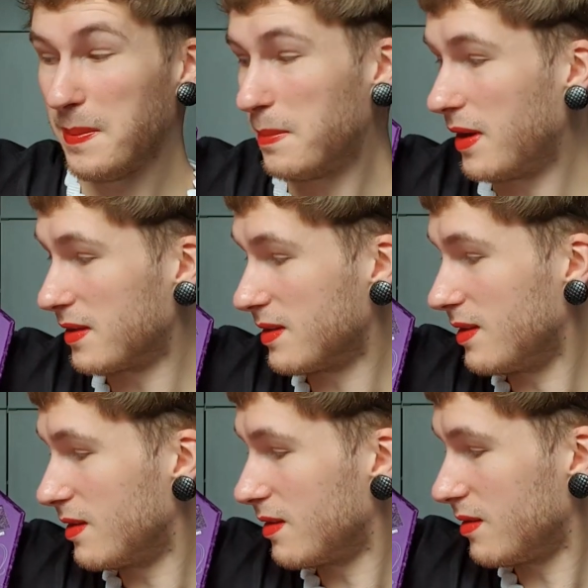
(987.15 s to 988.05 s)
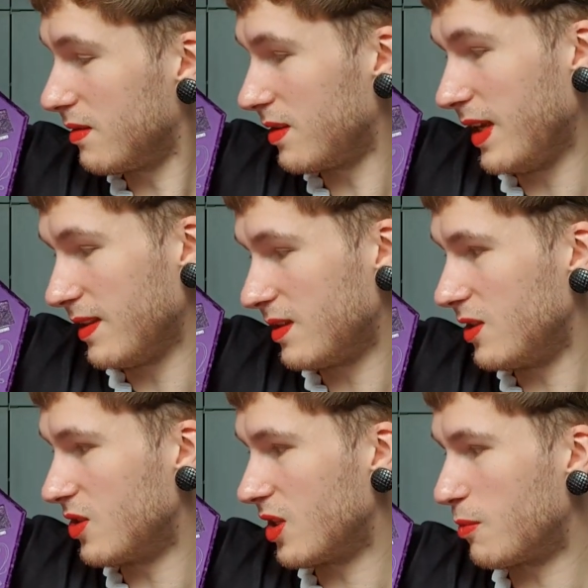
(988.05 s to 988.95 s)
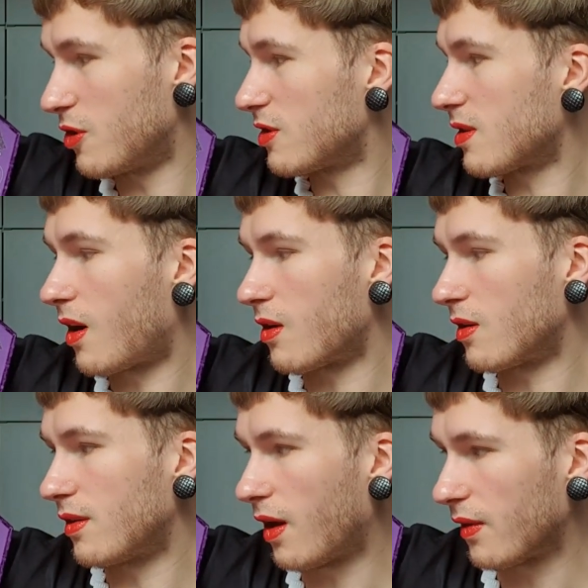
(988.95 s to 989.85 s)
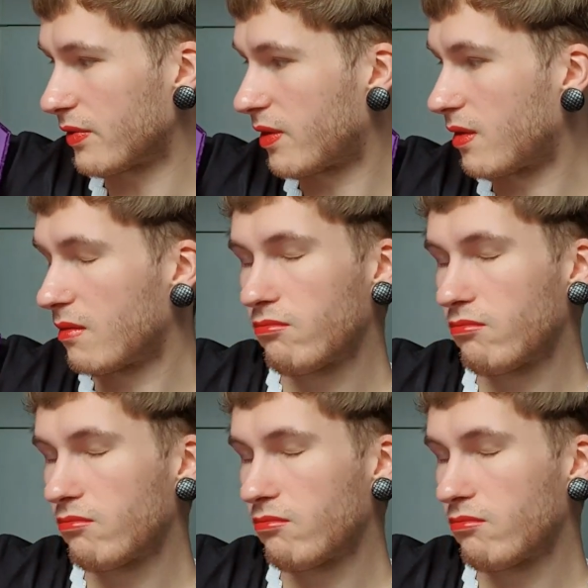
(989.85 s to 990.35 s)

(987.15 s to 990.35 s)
But yet these shimmers are not